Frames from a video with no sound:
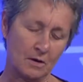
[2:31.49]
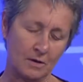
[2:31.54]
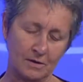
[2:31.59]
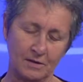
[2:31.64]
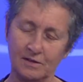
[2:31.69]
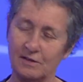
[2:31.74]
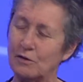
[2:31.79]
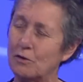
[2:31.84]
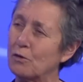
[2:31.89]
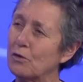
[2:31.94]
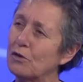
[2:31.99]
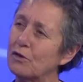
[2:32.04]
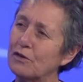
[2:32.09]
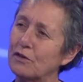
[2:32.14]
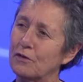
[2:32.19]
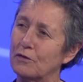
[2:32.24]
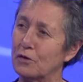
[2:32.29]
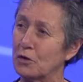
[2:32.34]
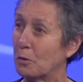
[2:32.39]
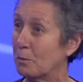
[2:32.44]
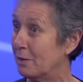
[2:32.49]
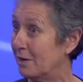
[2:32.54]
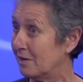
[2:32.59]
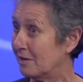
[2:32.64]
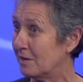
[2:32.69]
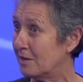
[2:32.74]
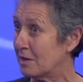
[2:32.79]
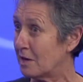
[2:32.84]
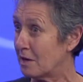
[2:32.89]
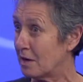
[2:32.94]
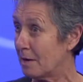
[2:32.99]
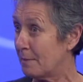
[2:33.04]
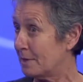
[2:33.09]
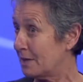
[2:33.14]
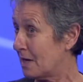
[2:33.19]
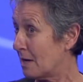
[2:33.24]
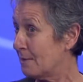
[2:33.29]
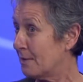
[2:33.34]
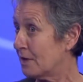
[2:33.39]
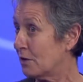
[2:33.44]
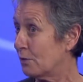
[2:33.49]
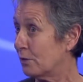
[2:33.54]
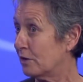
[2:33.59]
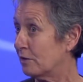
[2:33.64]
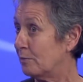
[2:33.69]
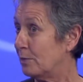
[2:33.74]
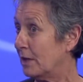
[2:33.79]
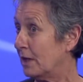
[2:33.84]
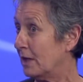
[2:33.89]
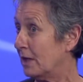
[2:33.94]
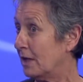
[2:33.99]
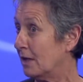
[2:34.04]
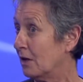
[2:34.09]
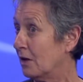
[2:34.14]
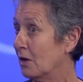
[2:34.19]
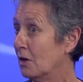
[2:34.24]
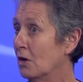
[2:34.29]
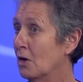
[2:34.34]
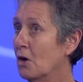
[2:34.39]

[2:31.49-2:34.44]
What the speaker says: discourse of an obesity epidemic was being